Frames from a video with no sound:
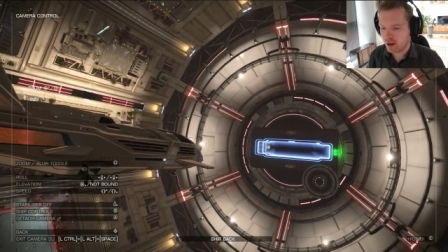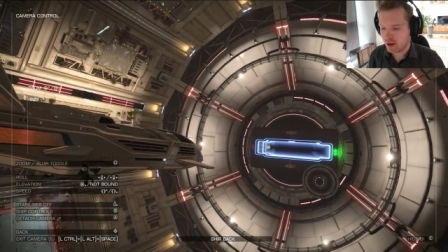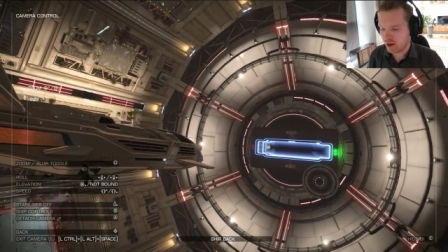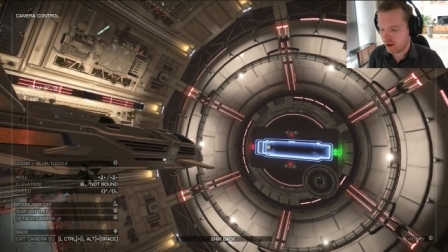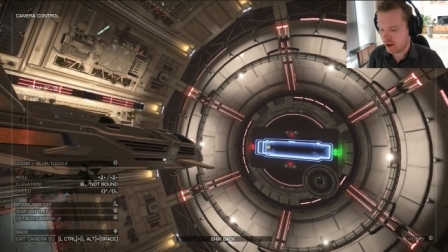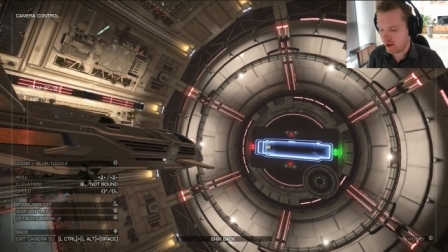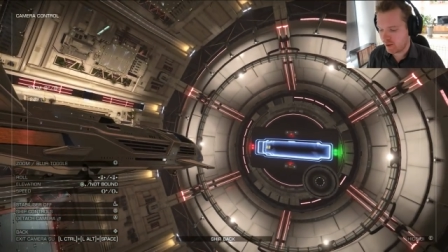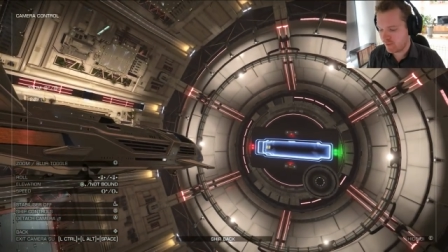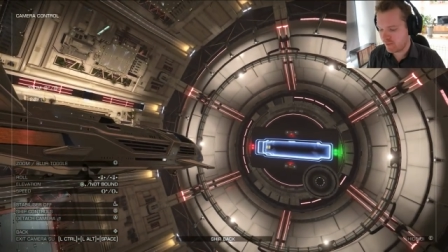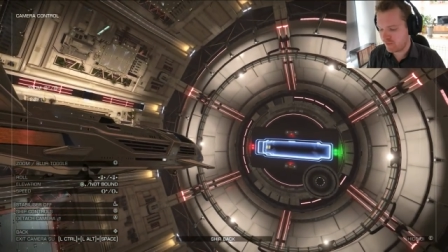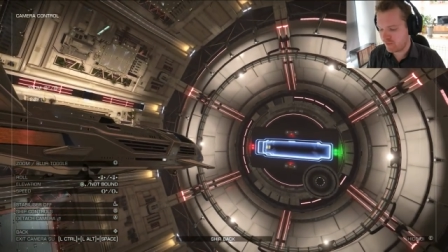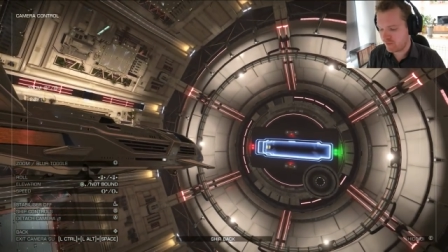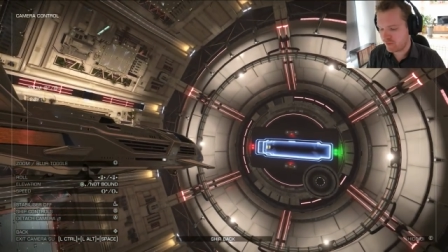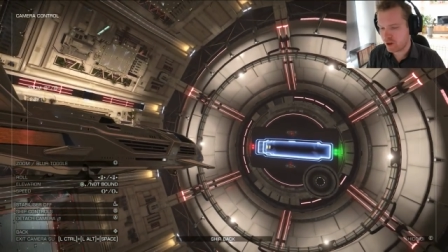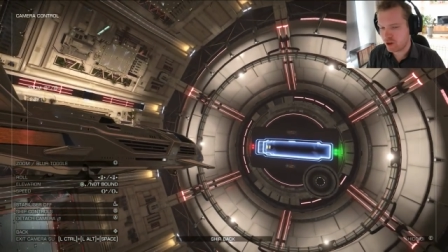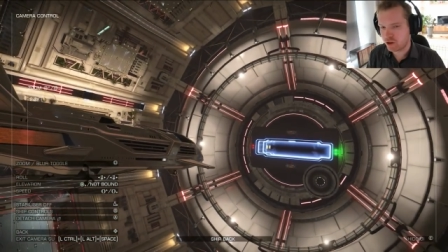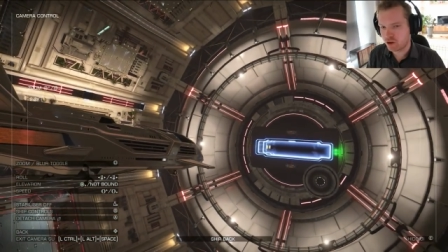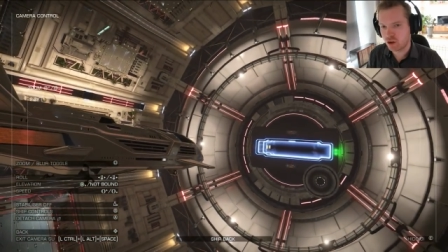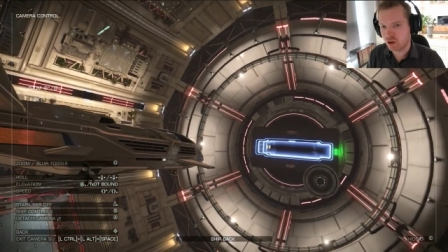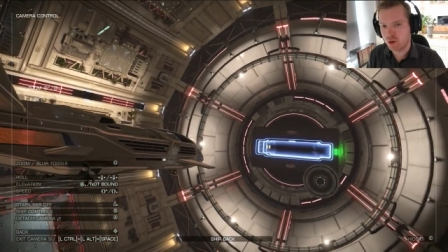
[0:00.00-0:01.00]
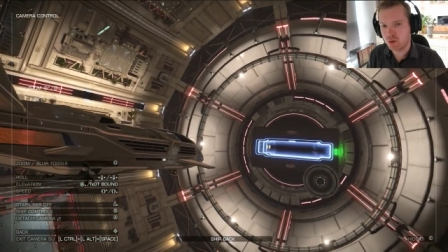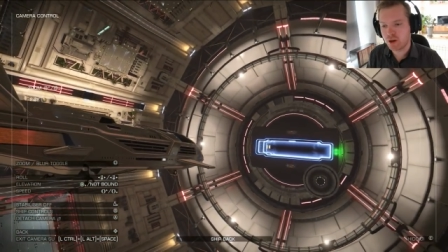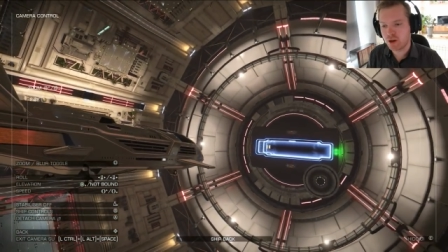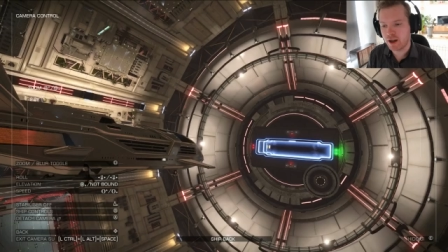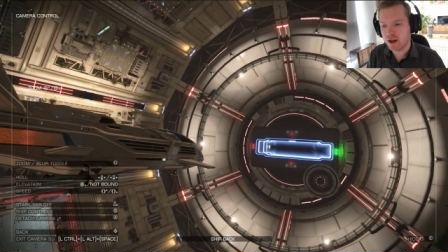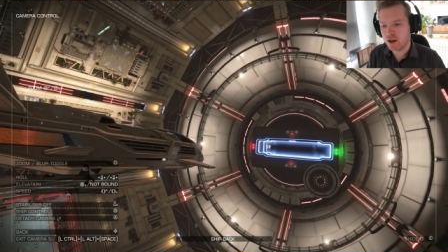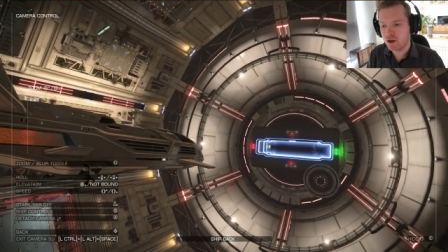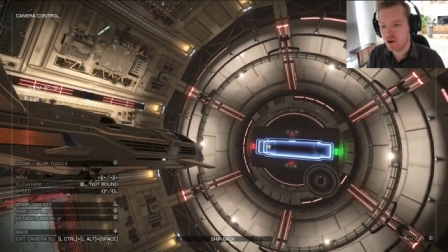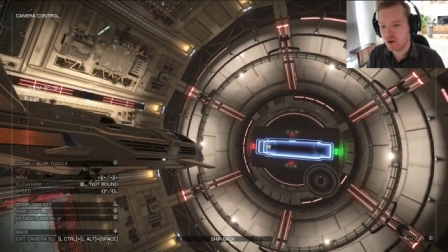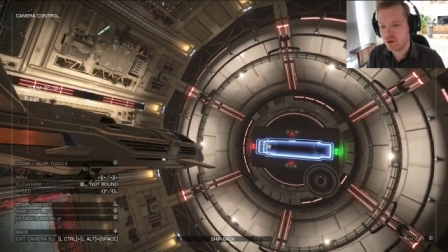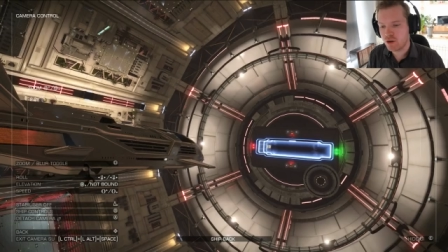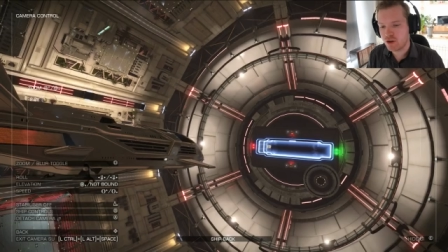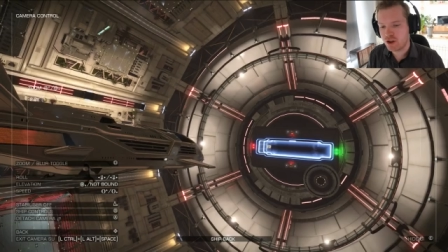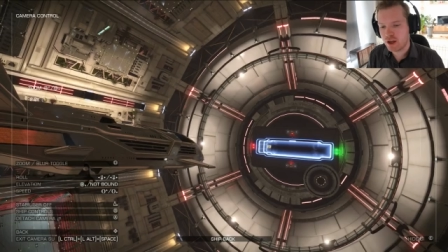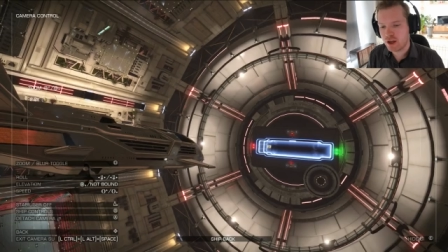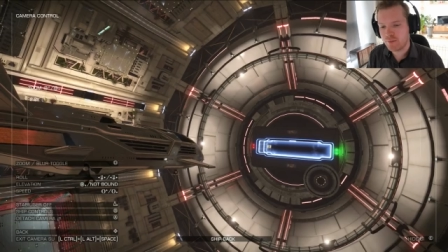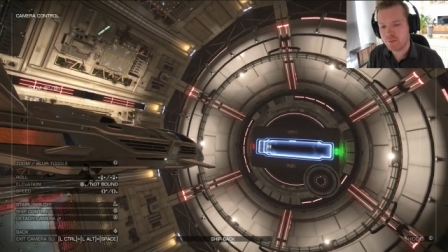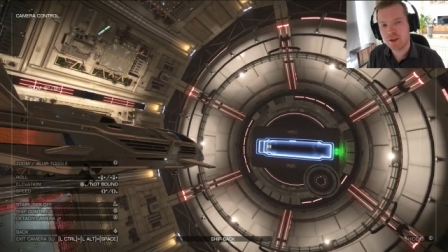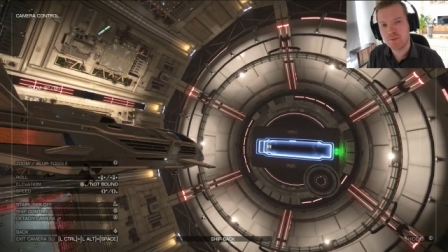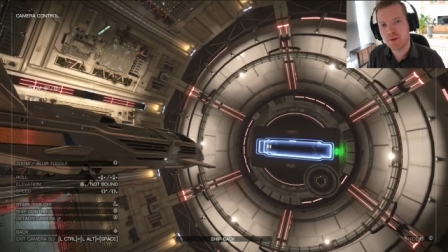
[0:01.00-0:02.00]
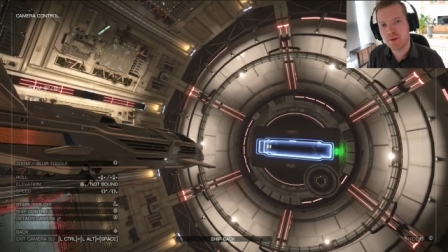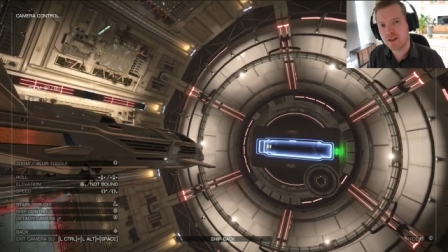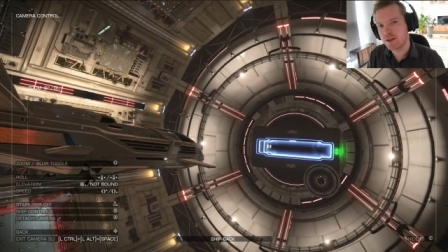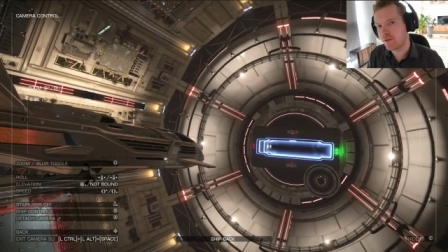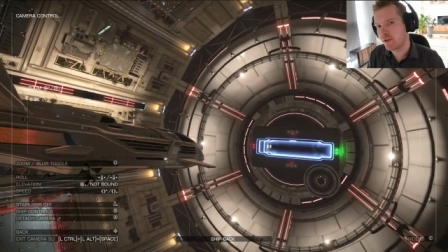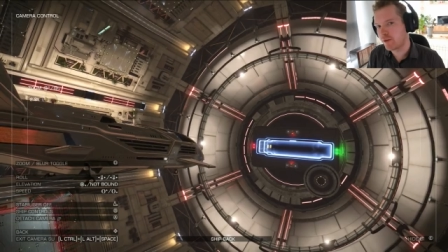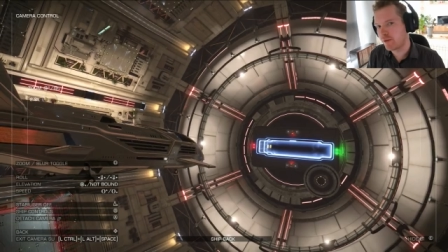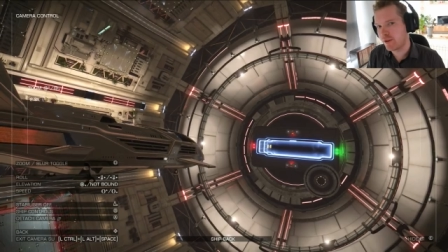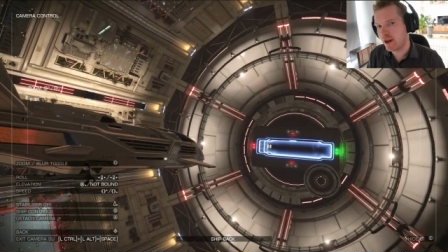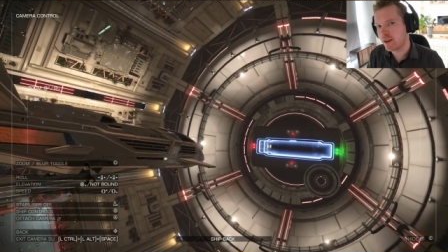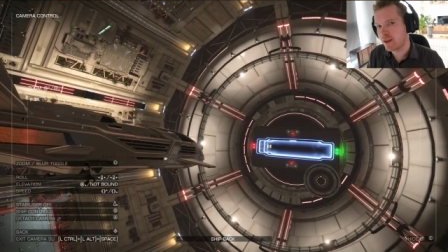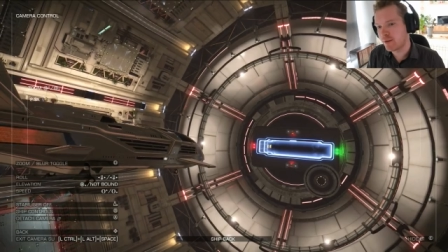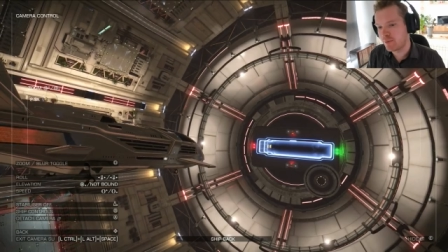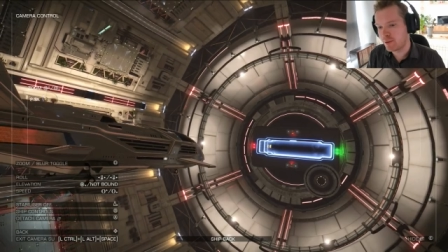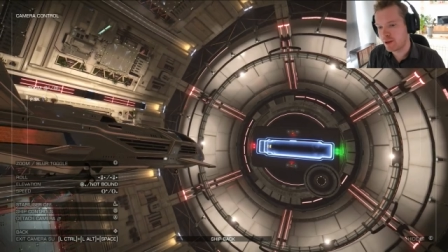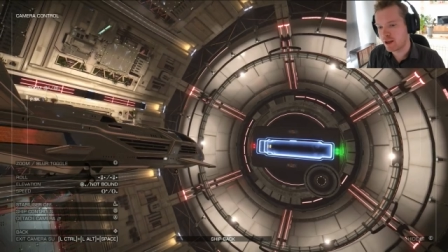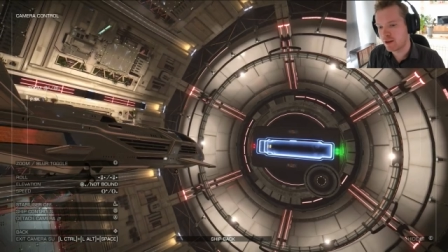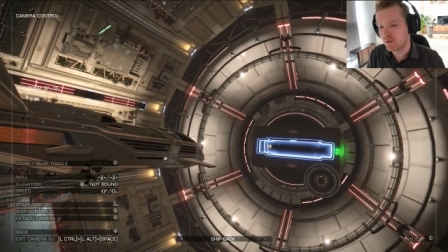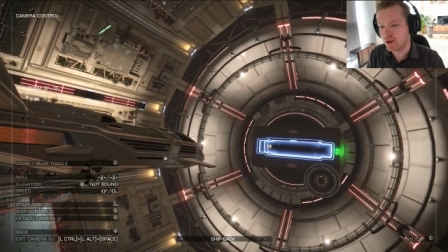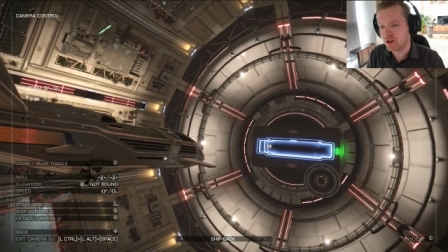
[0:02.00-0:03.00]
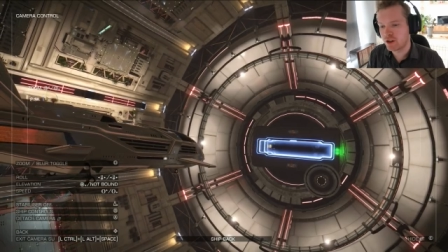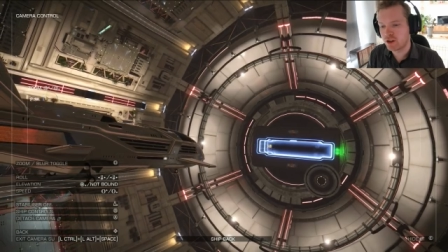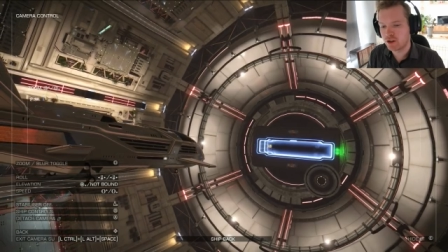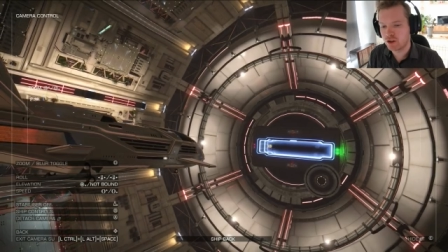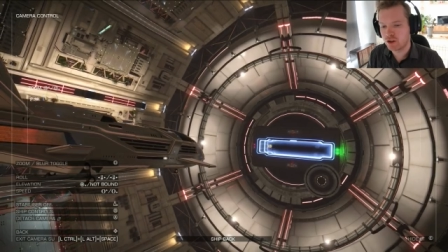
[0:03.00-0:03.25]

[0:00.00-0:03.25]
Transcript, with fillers: Um, so again, know your ship, especially if you're flying the bigger ones,